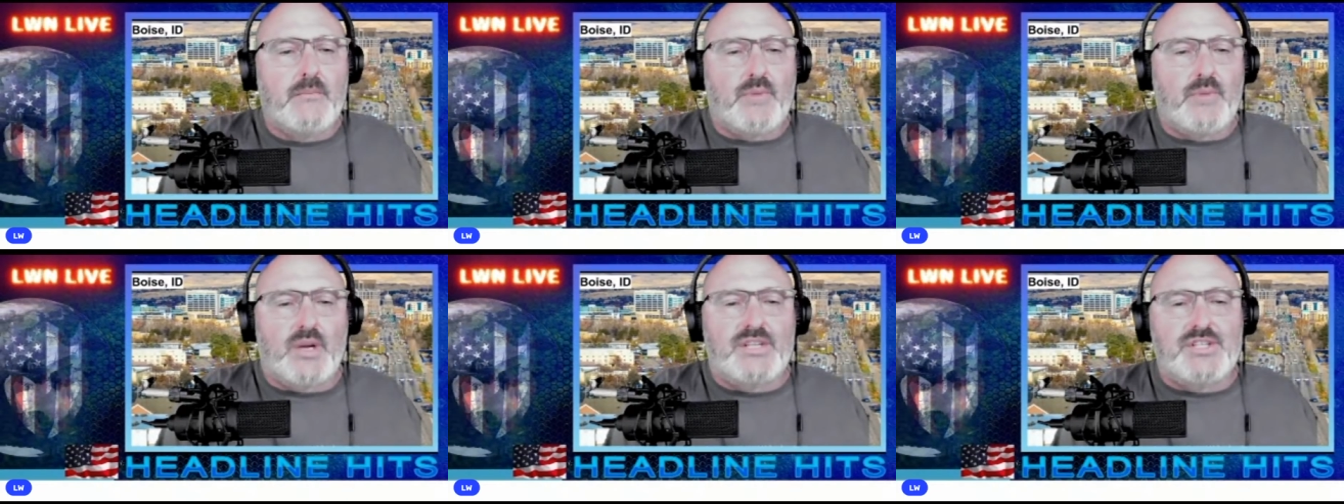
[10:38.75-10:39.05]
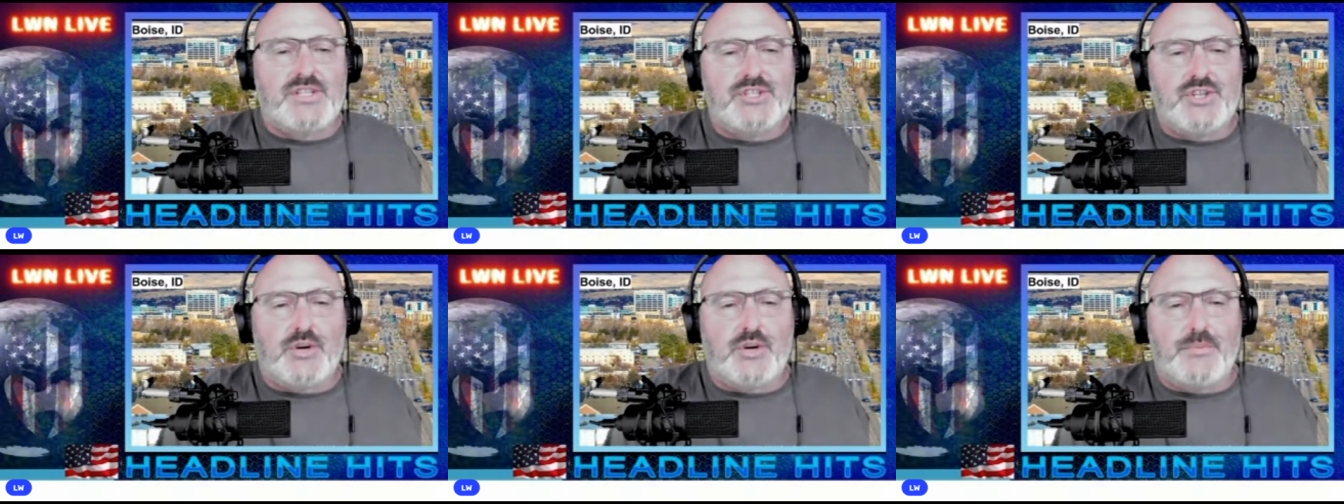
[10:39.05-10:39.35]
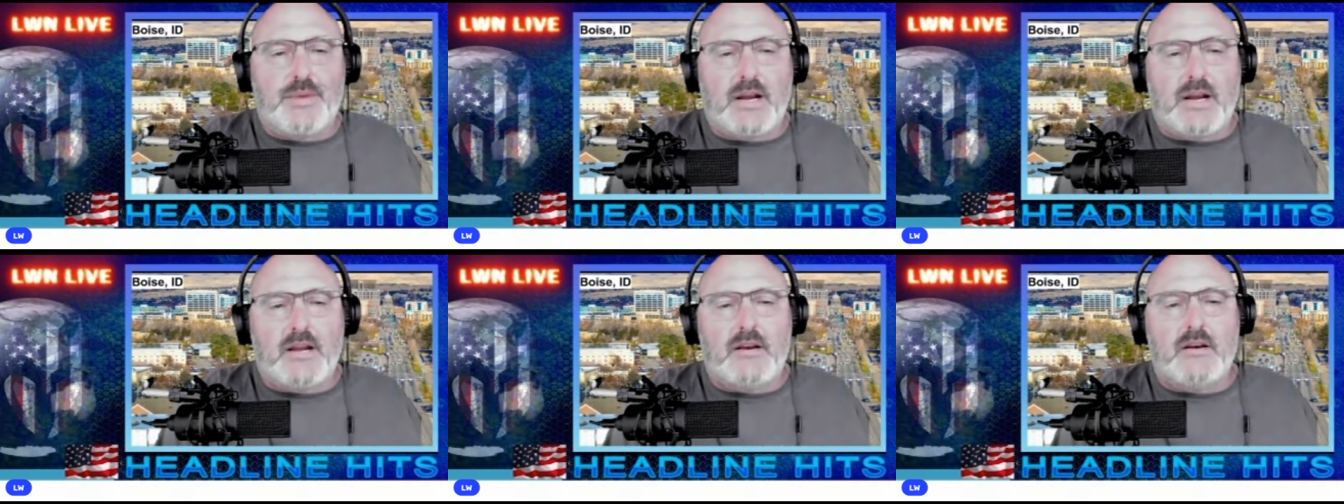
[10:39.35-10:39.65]
President
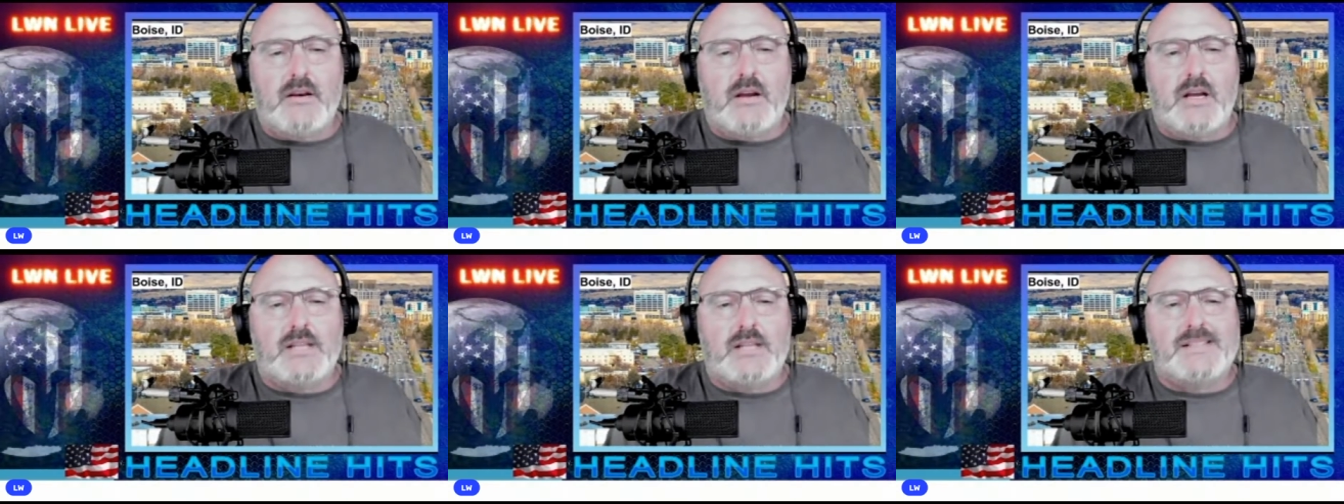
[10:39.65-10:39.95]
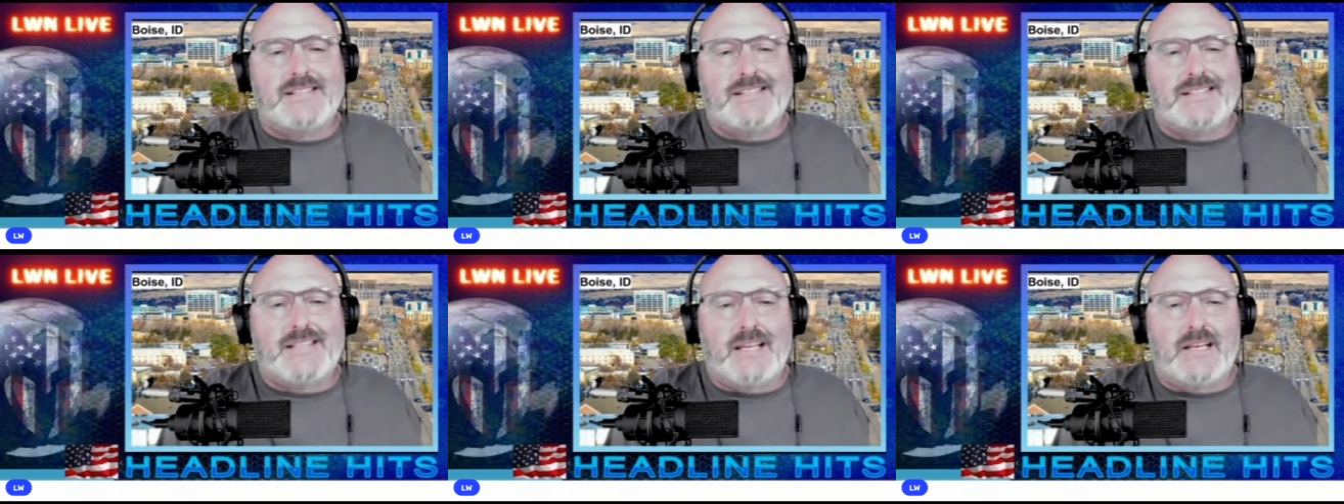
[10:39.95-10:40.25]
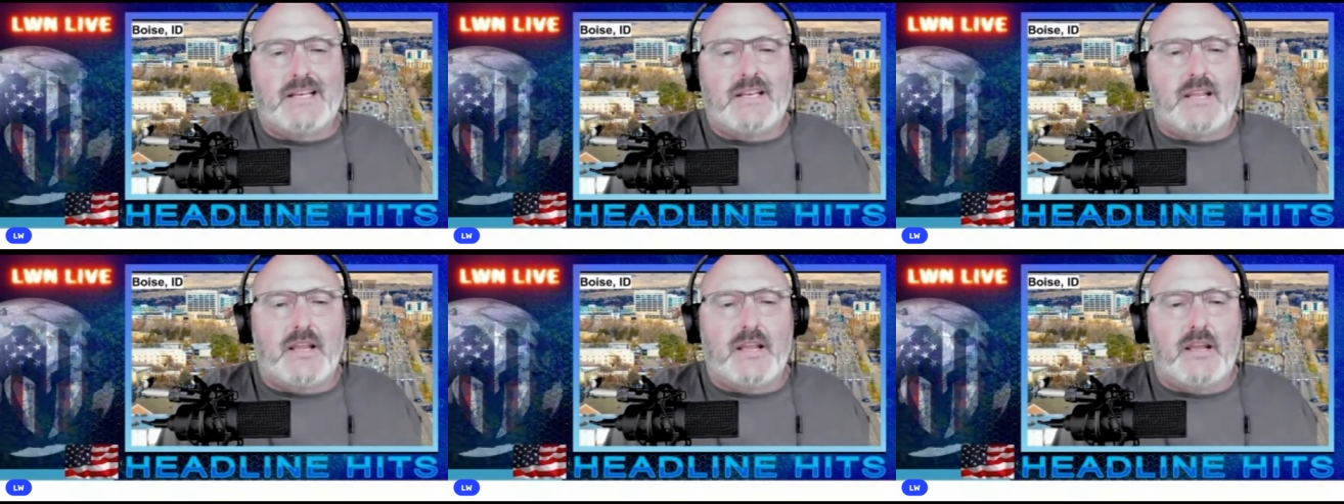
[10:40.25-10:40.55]
Joe Biden on
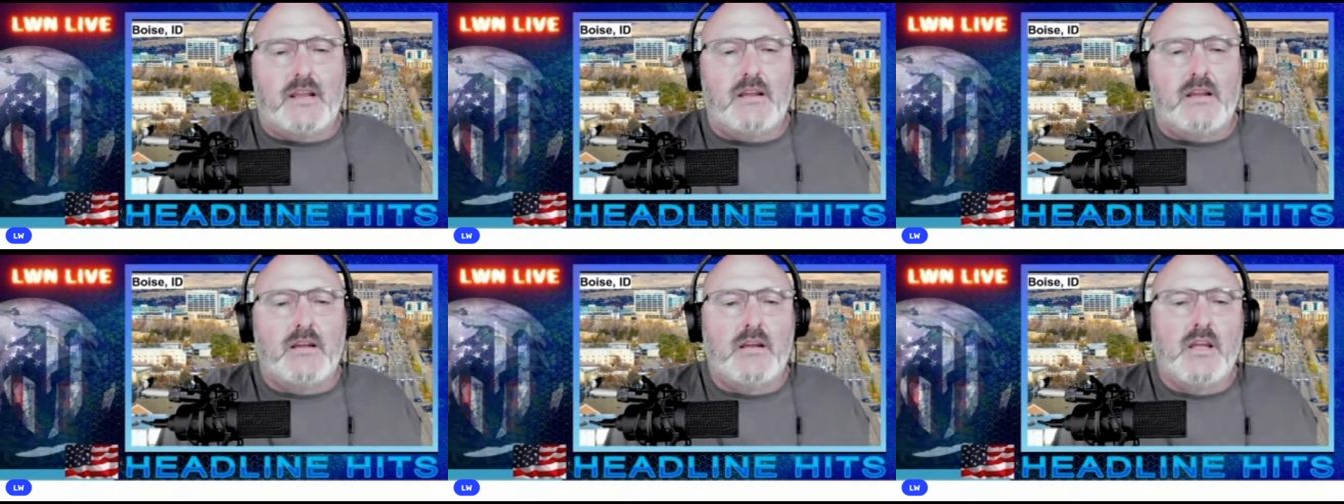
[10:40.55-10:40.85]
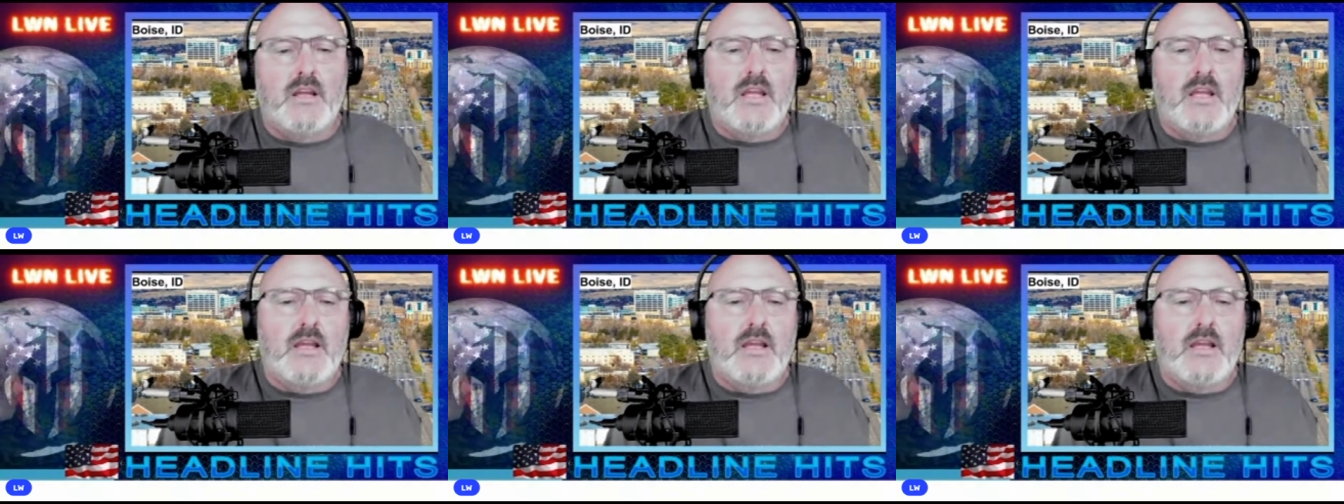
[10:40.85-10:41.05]
Sunday